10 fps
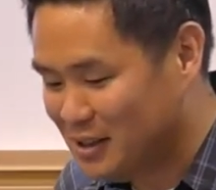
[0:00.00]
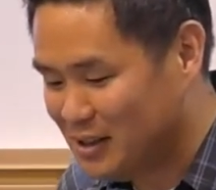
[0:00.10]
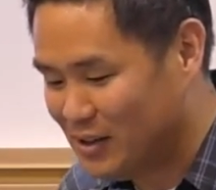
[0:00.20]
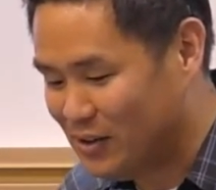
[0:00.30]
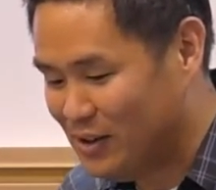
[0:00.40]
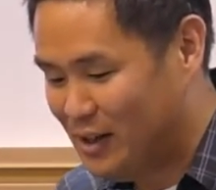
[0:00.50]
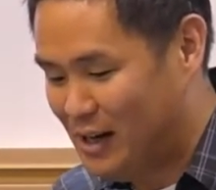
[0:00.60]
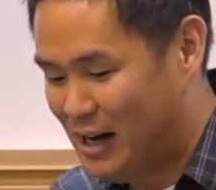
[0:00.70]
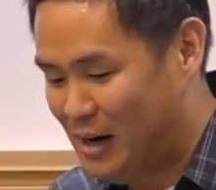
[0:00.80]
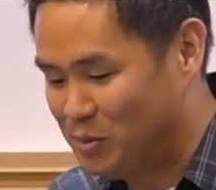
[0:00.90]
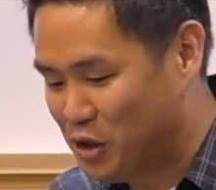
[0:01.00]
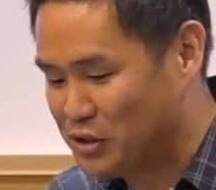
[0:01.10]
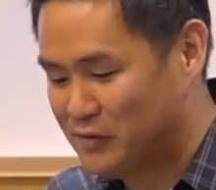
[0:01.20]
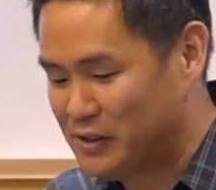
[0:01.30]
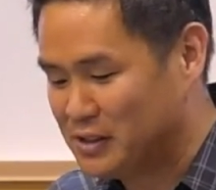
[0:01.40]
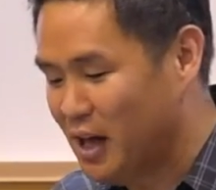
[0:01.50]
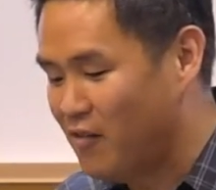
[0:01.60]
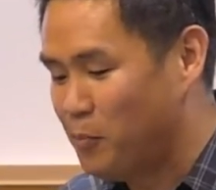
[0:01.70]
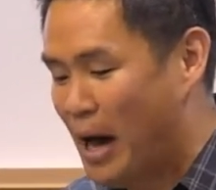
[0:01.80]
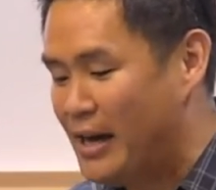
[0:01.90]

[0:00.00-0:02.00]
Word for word: You know, um, Joseph is loved by